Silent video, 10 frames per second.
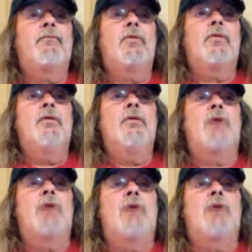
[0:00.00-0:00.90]
So I was
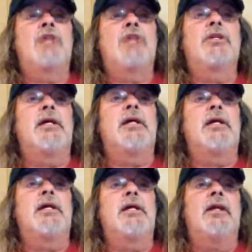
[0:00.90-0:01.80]
able to get
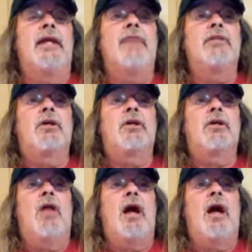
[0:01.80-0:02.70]
11 o'clock
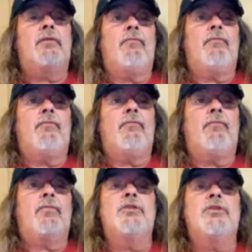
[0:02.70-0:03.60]

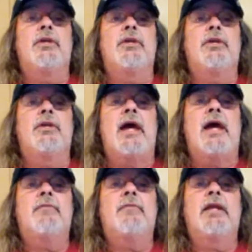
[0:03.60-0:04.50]
during the day,
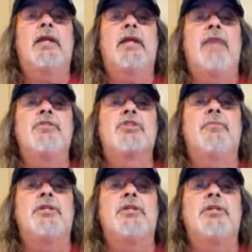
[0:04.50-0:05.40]
11 something
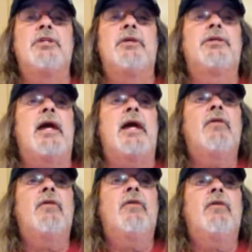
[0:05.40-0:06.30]
during the day.
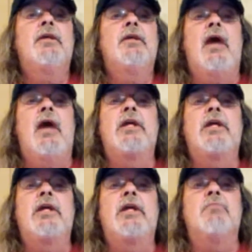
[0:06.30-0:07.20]
Yeah, we're getting
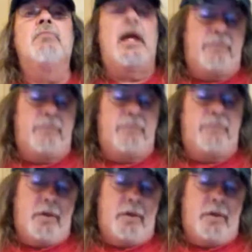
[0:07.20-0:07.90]
botted, folks.